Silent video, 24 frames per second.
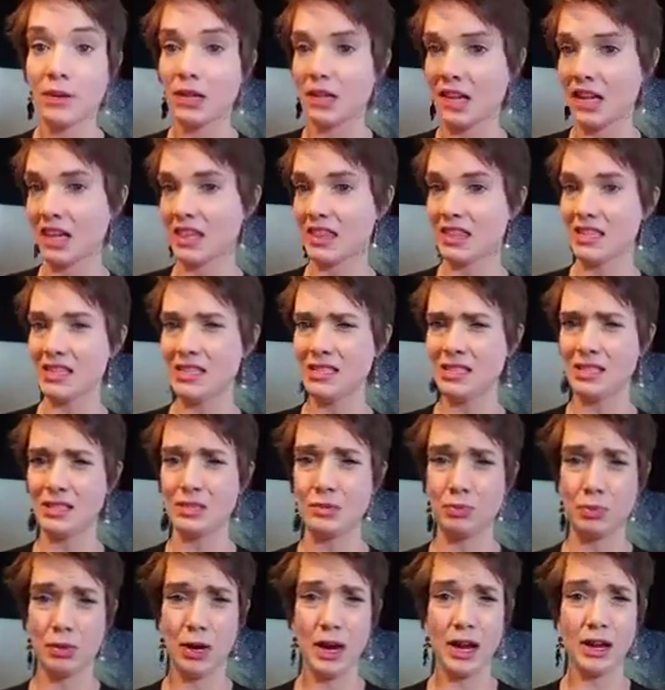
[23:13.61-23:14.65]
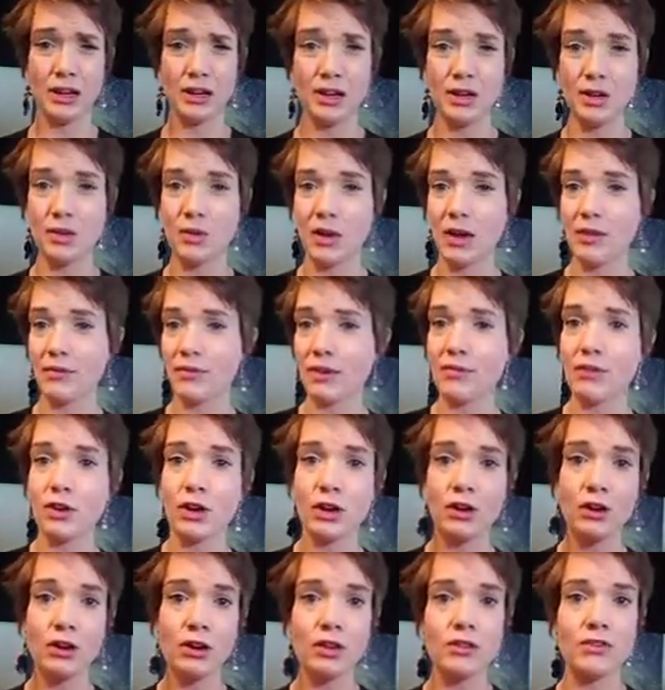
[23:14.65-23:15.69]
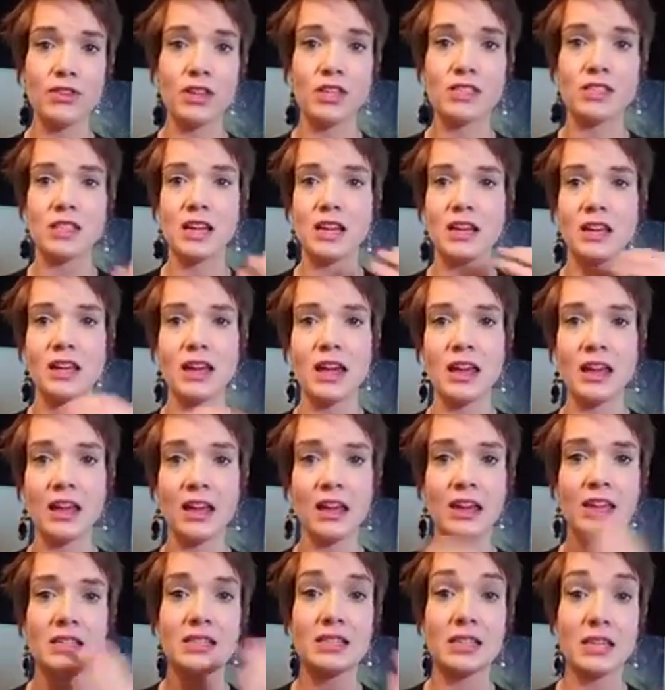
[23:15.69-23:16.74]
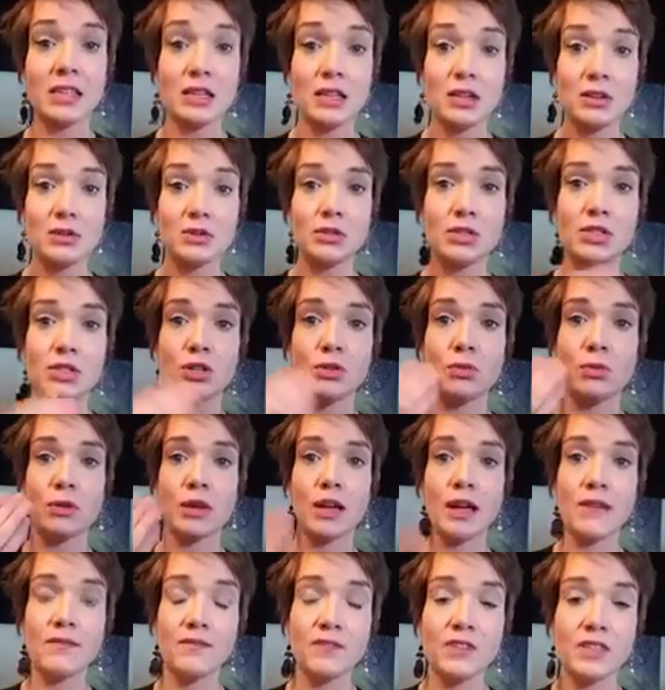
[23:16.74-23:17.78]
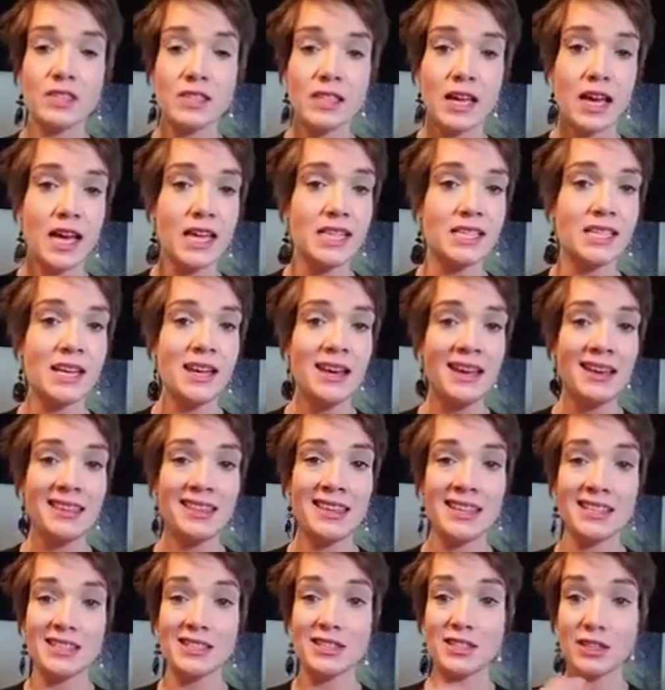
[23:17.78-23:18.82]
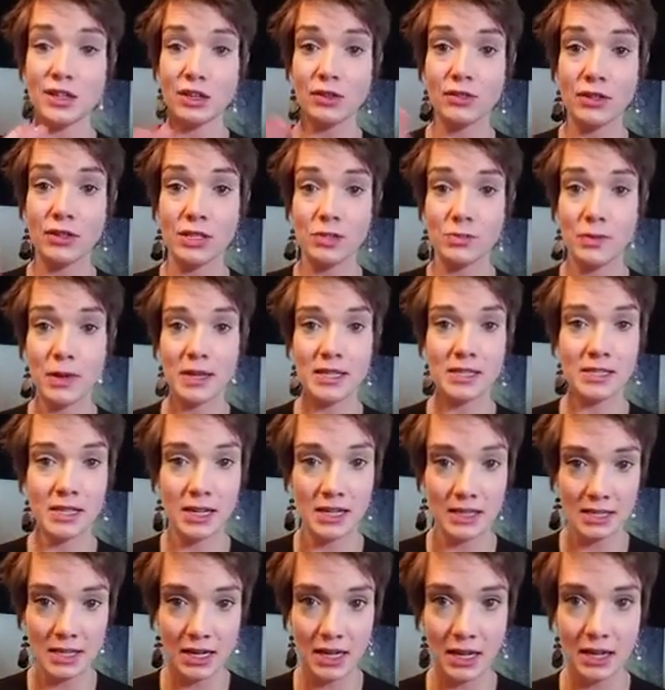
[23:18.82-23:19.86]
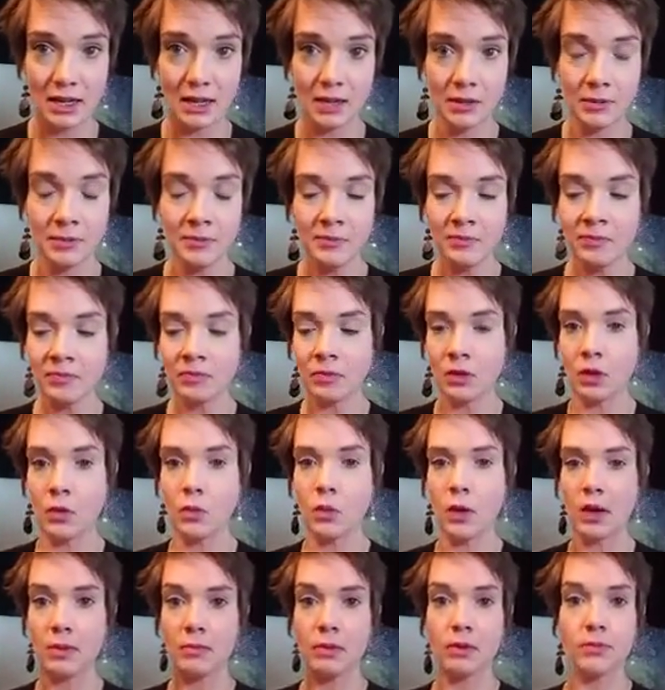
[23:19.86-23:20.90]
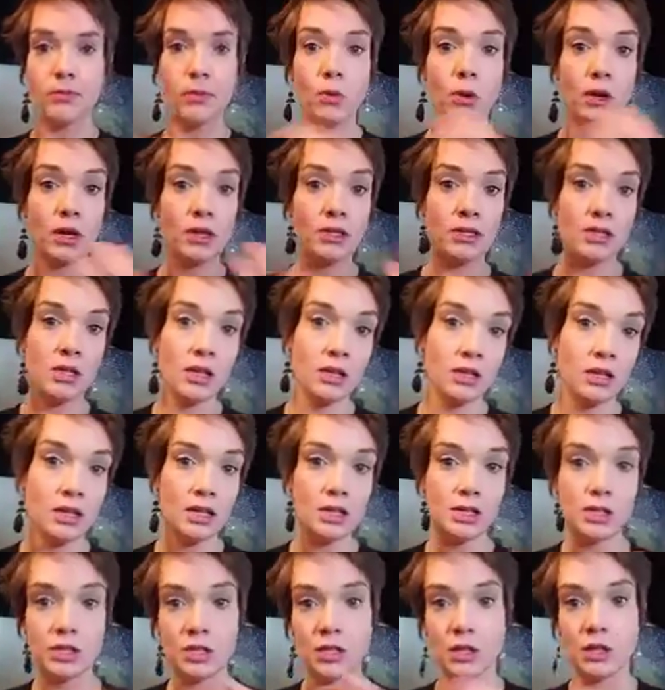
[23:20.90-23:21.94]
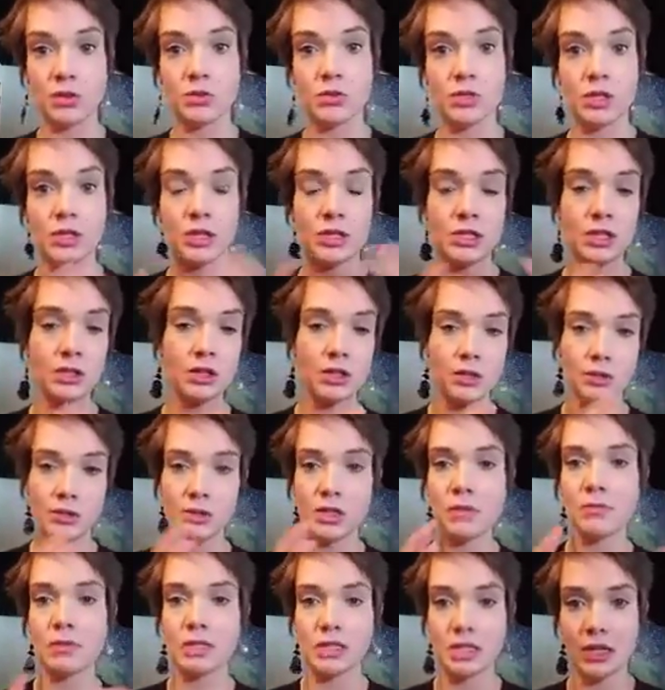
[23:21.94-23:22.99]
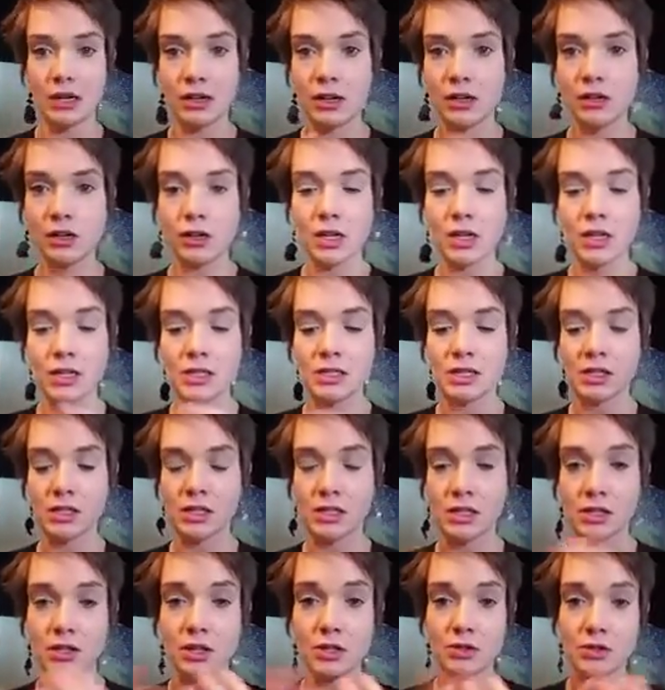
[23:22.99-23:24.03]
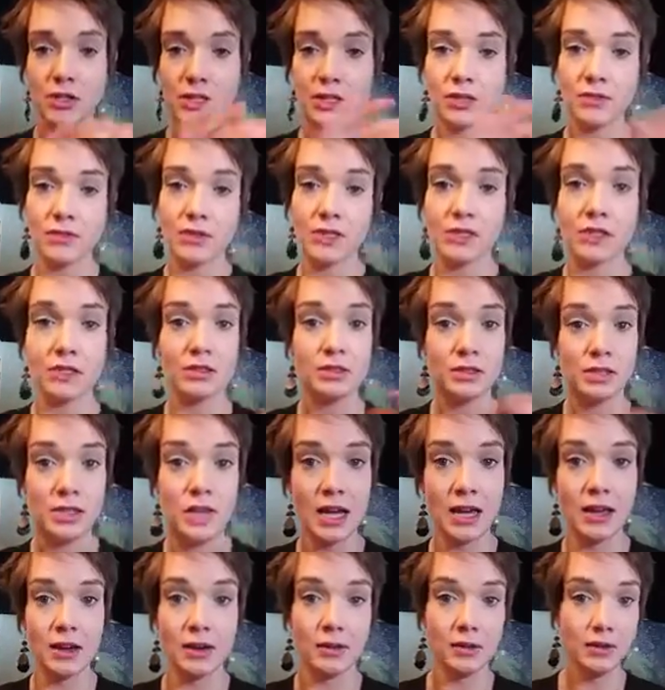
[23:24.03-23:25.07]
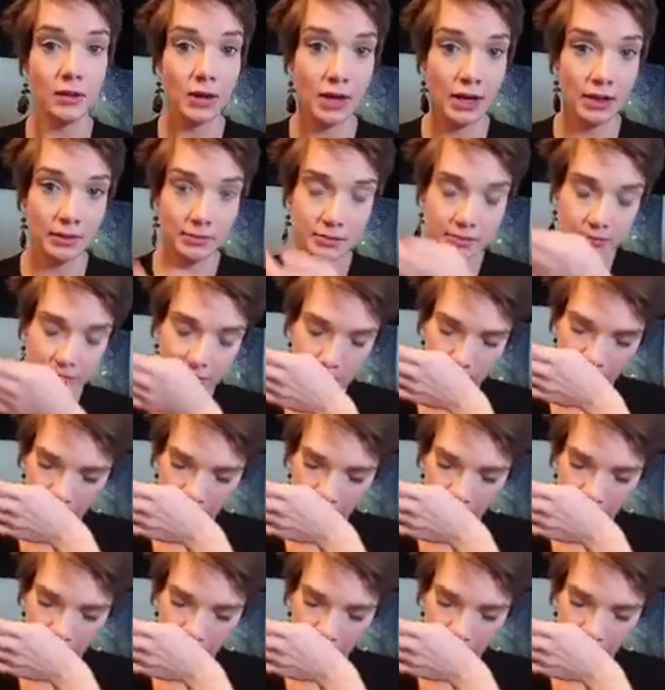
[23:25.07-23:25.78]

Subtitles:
But like, this is brand new. I've never heard of this. And yet it continues to reemphasize this service-based idea. When before, consolidation loans are still using material goods. They're still using the physical debt, right?